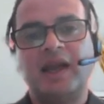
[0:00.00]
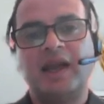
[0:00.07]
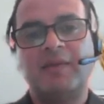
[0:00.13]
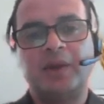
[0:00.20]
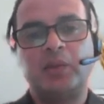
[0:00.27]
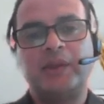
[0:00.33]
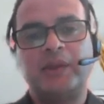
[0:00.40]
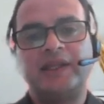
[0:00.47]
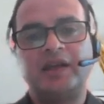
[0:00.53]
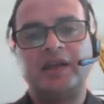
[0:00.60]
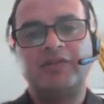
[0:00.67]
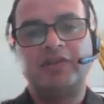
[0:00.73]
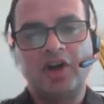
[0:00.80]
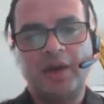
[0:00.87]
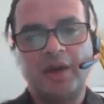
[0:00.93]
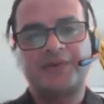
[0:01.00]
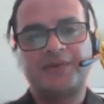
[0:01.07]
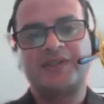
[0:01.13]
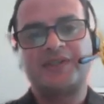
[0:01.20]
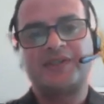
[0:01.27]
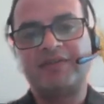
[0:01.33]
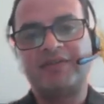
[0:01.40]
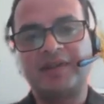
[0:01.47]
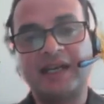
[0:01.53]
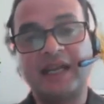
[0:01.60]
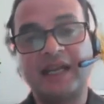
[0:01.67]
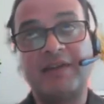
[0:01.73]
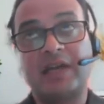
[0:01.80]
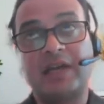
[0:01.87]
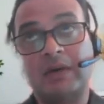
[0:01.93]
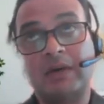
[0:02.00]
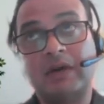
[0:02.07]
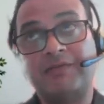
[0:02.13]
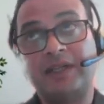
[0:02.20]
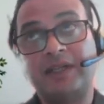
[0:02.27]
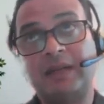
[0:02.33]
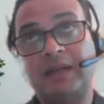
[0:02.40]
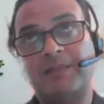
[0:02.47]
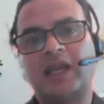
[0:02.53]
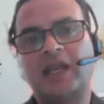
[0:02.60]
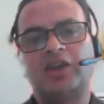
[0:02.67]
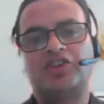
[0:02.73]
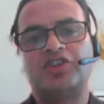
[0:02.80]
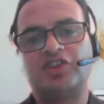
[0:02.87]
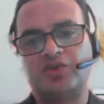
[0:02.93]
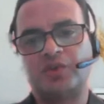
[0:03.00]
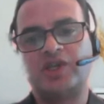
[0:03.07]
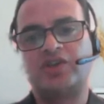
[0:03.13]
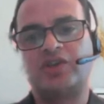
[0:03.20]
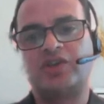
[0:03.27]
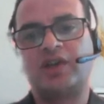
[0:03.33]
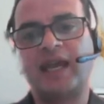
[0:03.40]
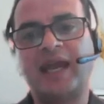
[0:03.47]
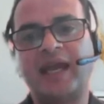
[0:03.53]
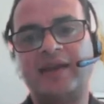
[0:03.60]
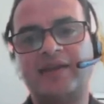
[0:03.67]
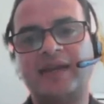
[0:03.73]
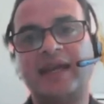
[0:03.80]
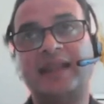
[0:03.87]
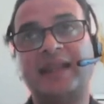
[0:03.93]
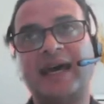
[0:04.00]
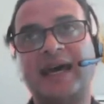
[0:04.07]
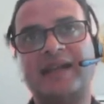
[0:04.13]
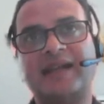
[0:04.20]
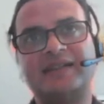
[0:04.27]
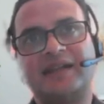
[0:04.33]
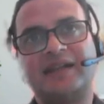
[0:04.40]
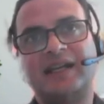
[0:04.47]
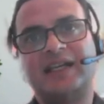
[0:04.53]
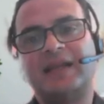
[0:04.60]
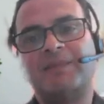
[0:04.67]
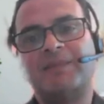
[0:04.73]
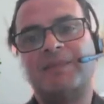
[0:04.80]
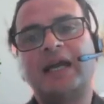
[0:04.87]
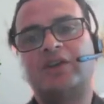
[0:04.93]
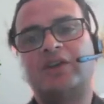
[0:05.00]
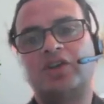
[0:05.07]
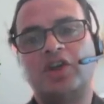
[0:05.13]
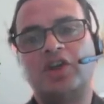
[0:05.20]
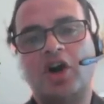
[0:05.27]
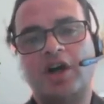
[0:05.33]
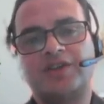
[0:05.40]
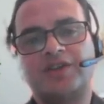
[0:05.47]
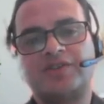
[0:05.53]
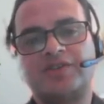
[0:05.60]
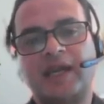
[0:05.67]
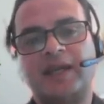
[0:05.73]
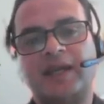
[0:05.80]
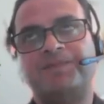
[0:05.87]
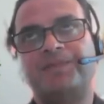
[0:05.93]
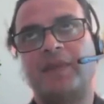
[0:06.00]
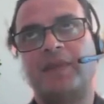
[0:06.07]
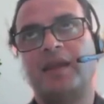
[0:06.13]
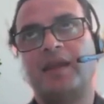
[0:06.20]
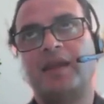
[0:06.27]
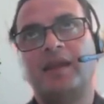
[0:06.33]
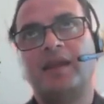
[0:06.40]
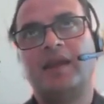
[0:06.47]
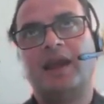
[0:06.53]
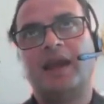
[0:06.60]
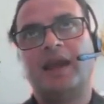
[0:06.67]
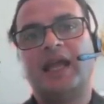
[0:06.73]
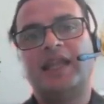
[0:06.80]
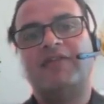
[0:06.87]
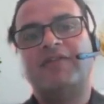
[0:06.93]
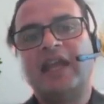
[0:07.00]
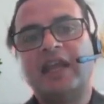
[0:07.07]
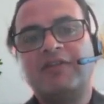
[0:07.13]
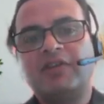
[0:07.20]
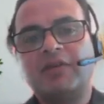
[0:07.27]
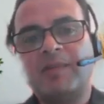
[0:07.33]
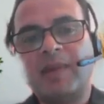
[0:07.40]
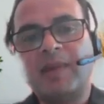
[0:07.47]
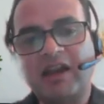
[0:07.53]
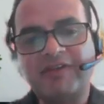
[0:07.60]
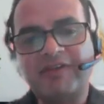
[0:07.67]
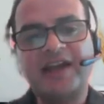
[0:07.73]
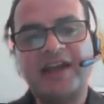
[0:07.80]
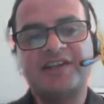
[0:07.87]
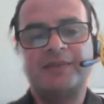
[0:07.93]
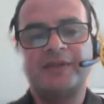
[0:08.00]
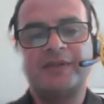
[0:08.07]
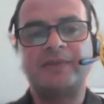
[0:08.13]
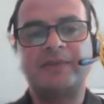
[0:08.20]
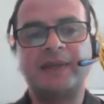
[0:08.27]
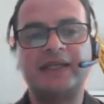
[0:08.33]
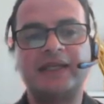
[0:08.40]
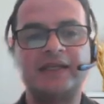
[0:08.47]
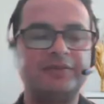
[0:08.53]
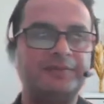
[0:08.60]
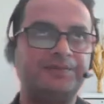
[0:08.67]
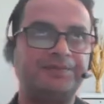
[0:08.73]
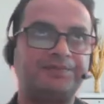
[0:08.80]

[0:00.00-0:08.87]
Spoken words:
between the different options that I've come up with, depending on the situation on hand. And that has a direct impact on your cost, right? And then from a manufacturing perspective,